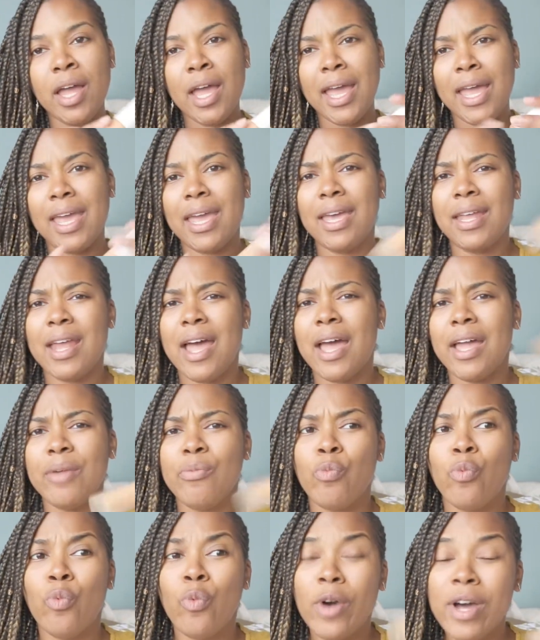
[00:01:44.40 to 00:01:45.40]
And
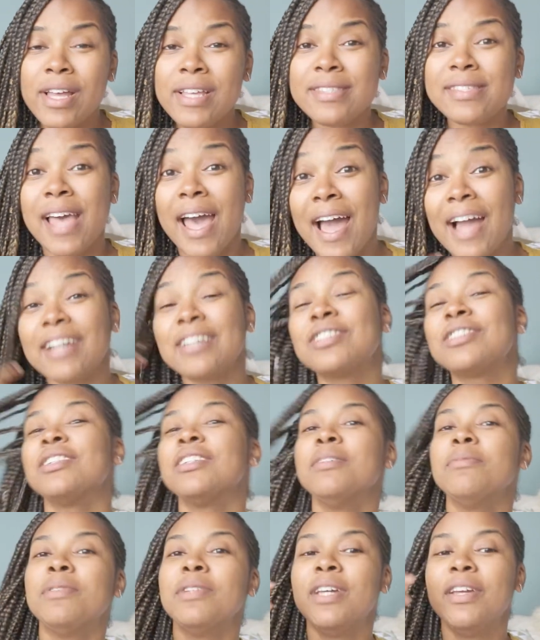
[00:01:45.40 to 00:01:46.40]
I was
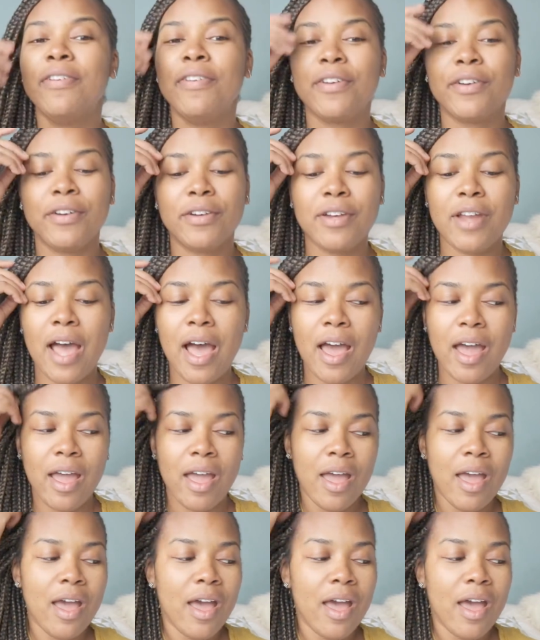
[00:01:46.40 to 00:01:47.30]
actually, believe it or not,